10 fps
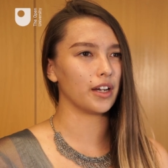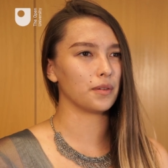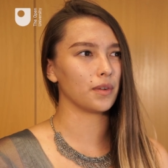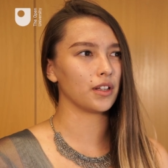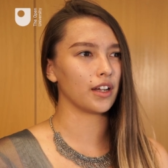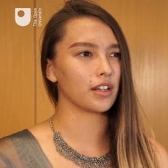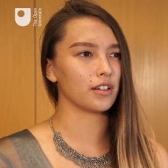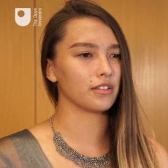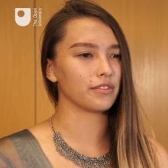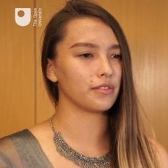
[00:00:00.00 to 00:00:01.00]
a lot
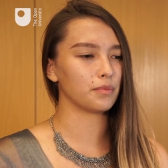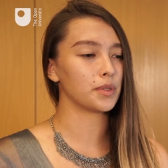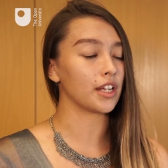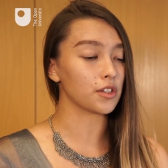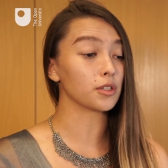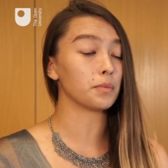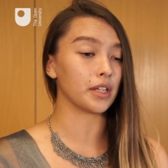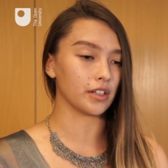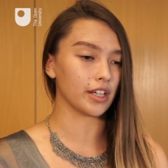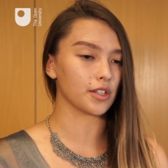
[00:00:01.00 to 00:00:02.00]
of potential
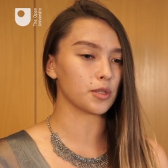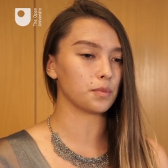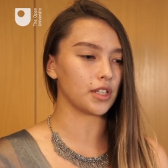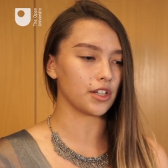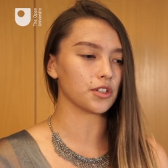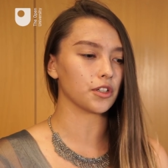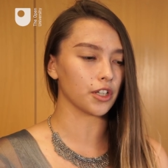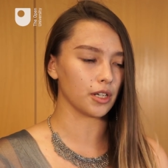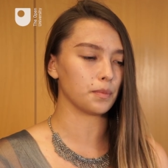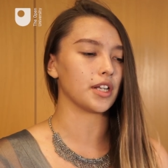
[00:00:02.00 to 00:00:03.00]
bitterness, potential
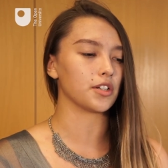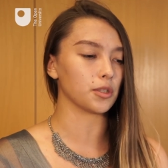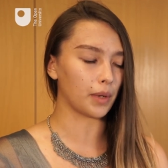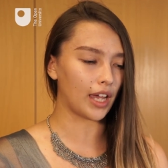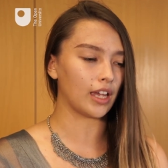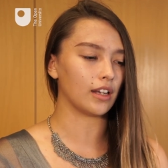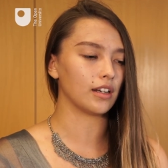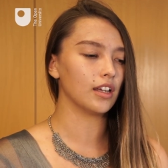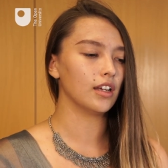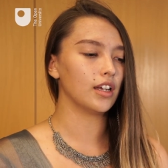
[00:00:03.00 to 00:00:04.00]
hurt, potential pain